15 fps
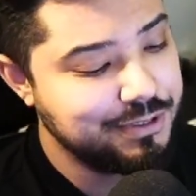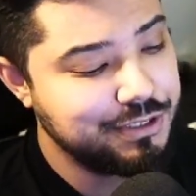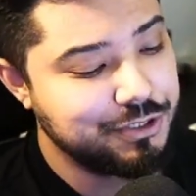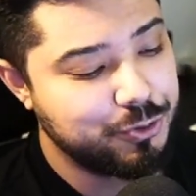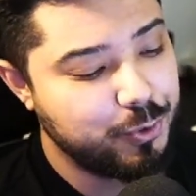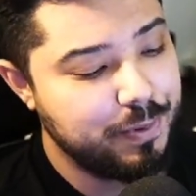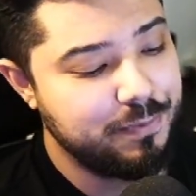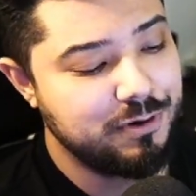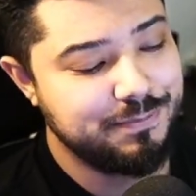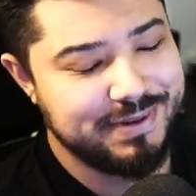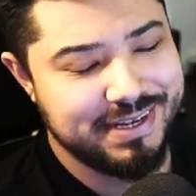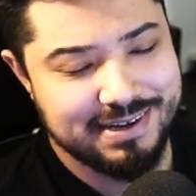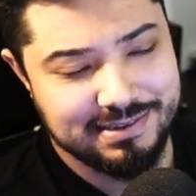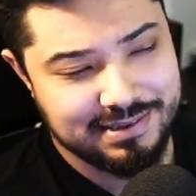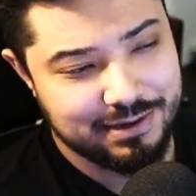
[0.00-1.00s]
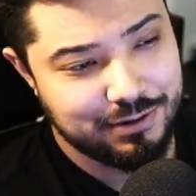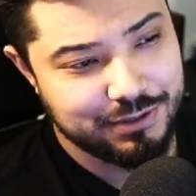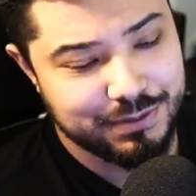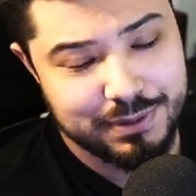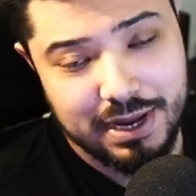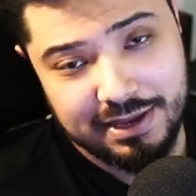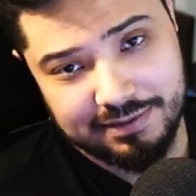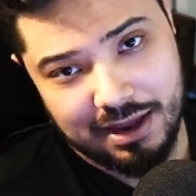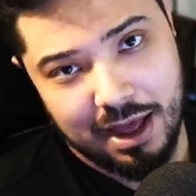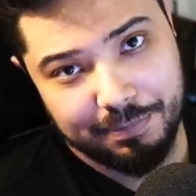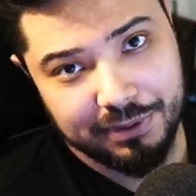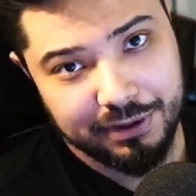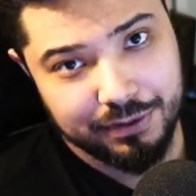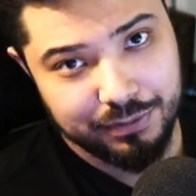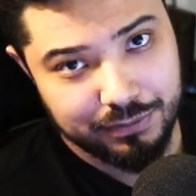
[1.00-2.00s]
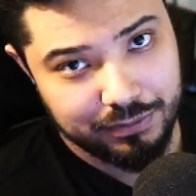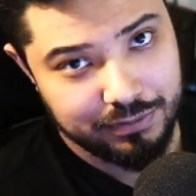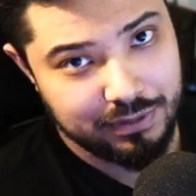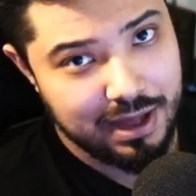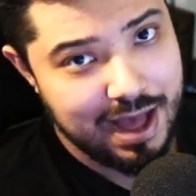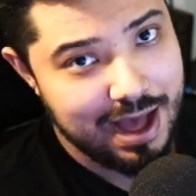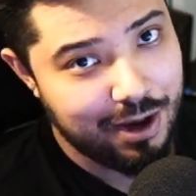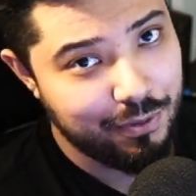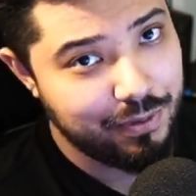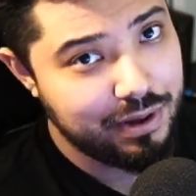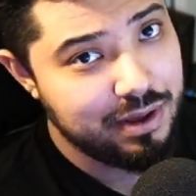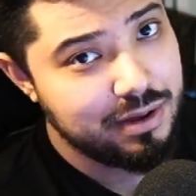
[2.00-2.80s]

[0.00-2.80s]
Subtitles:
and streamers because it also has optical out,